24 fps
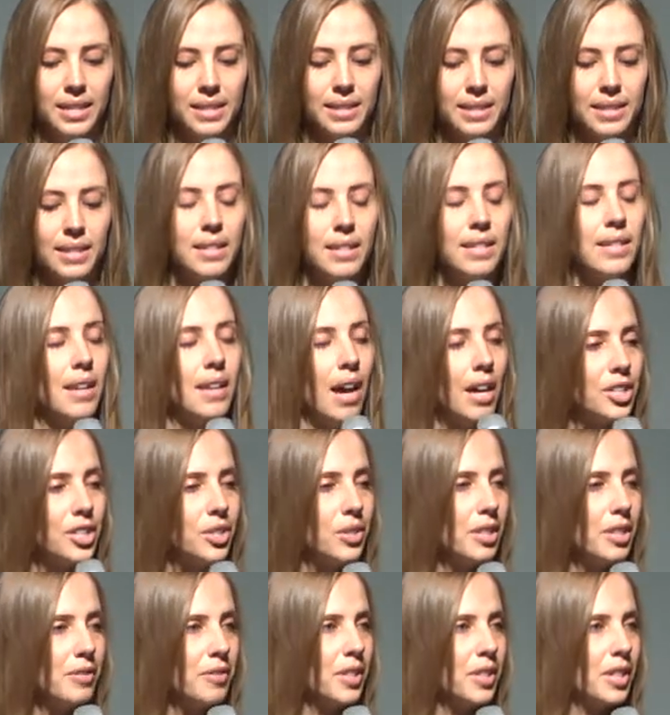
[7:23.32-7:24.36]
is not
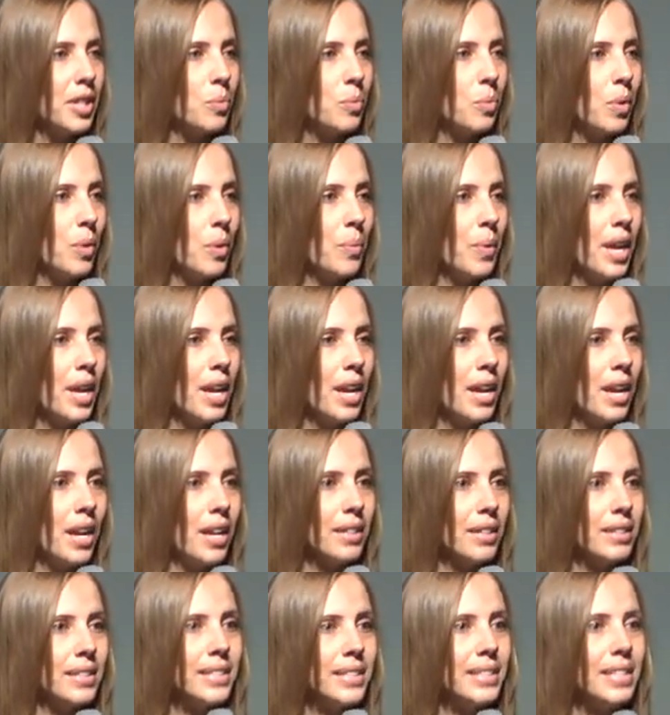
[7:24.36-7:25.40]
too different than what
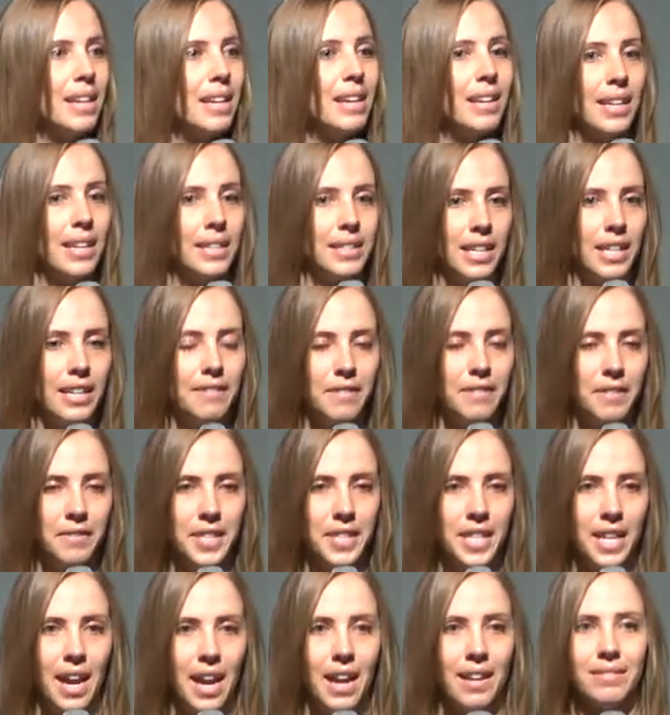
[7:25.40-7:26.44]
we see in Isaiah
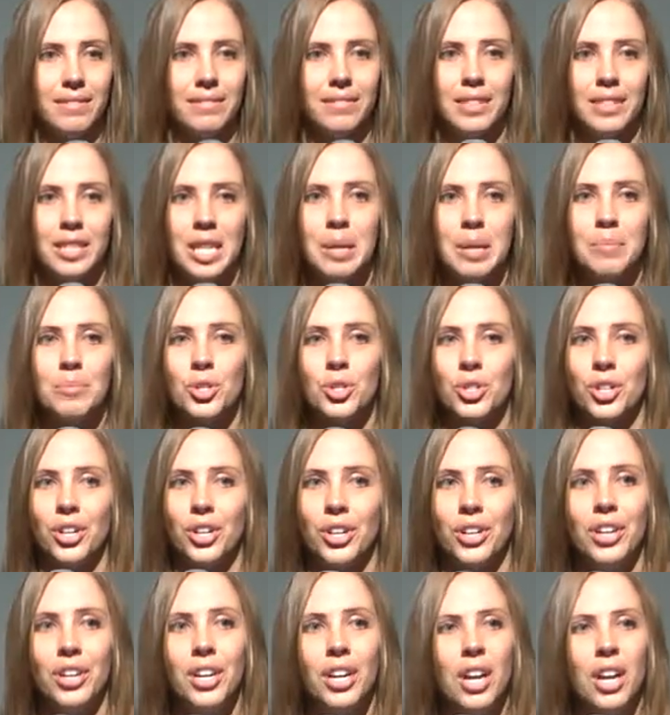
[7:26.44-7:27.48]
58. And I'm
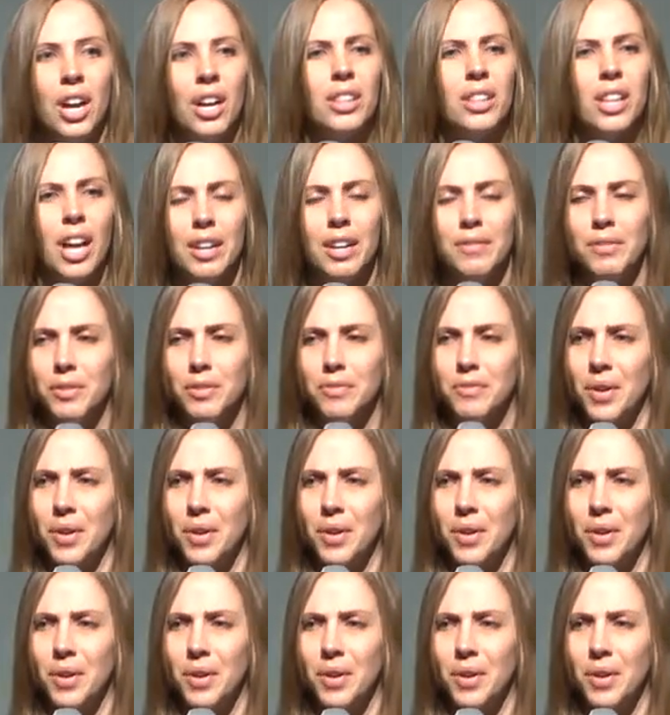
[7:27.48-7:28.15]
sure a lot of you